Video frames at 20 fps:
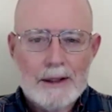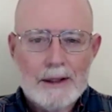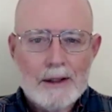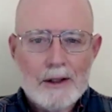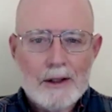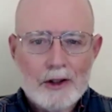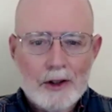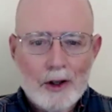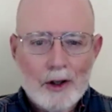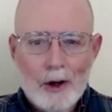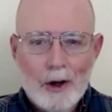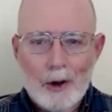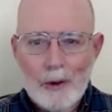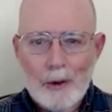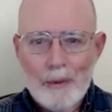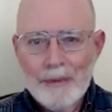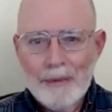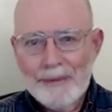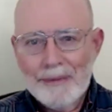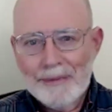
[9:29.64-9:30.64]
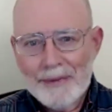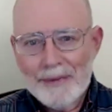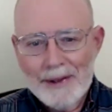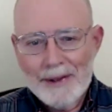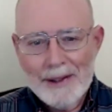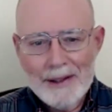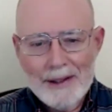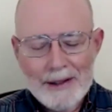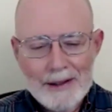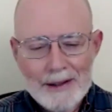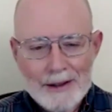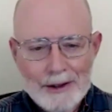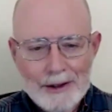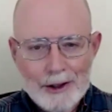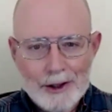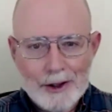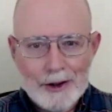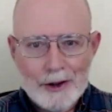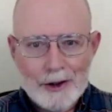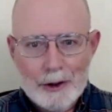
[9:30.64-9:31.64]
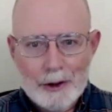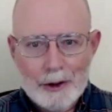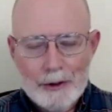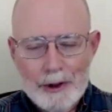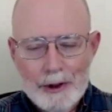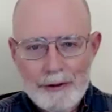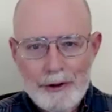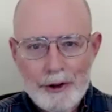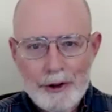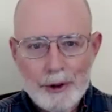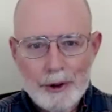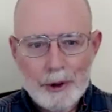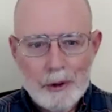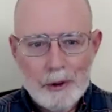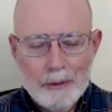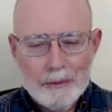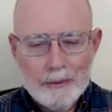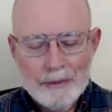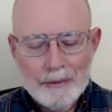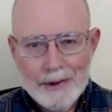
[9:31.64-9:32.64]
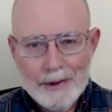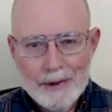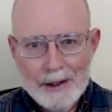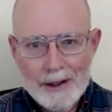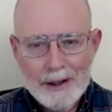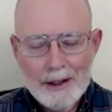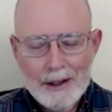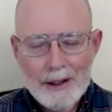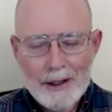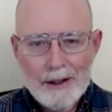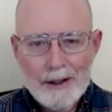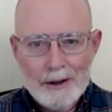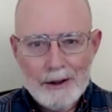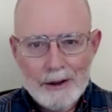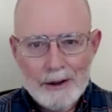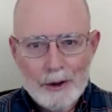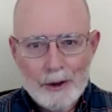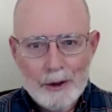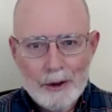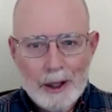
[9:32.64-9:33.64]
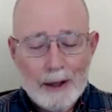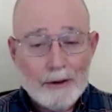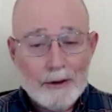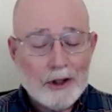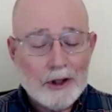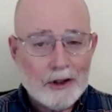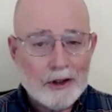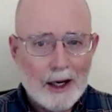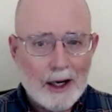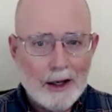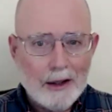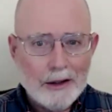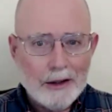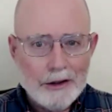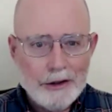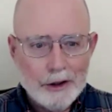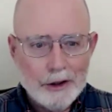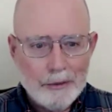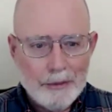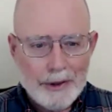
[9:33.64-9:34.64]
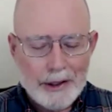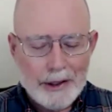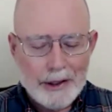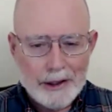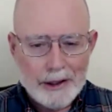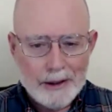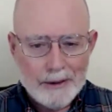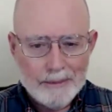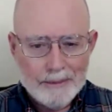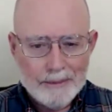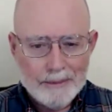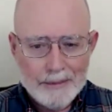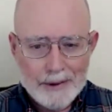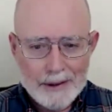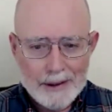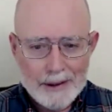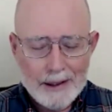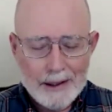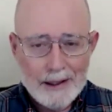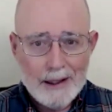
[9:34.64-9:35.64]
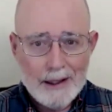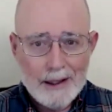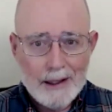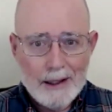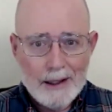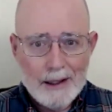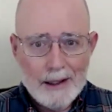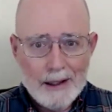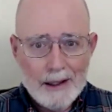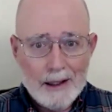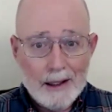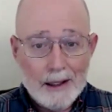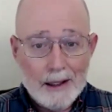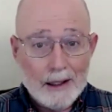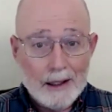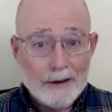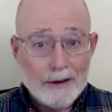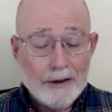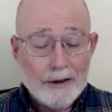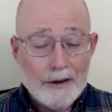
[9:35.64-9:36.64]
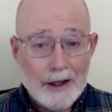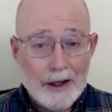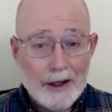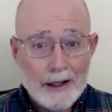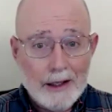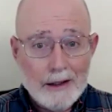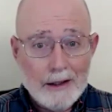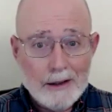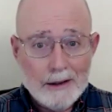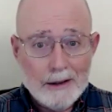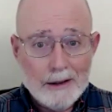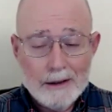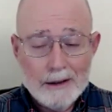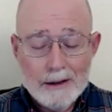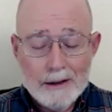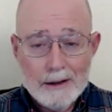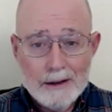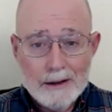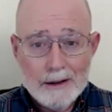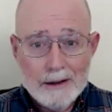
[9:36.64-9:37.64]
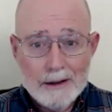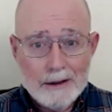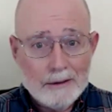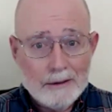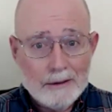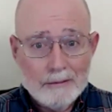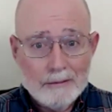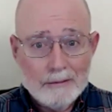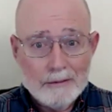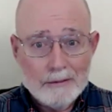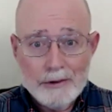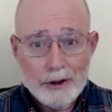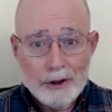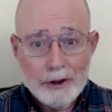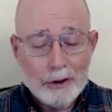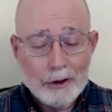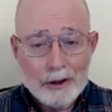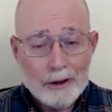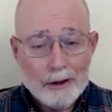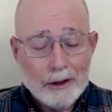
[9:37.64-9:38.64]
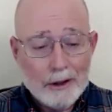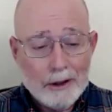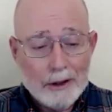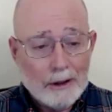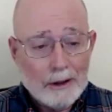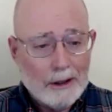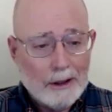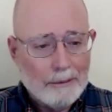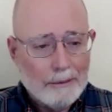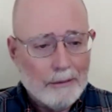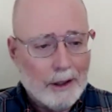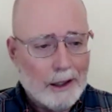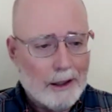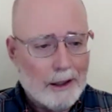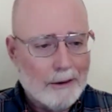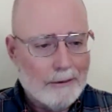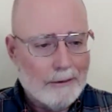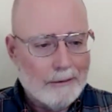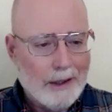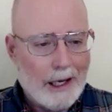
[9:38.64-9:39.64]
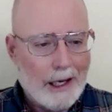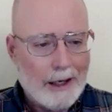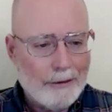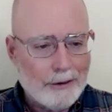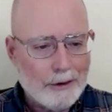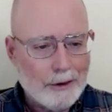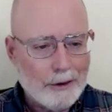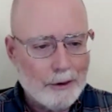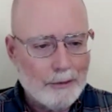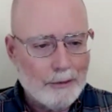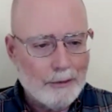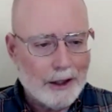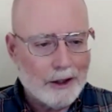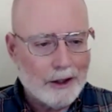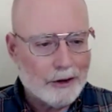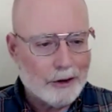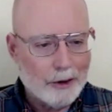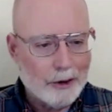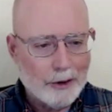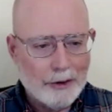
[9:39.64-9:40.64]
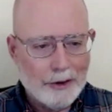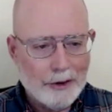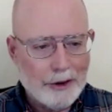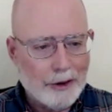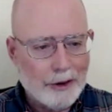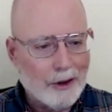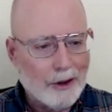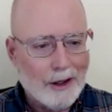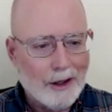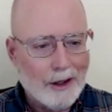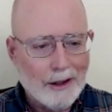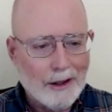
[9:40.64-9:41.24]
So just to review, you have started your meeting. Then you're going to have to make sure that you're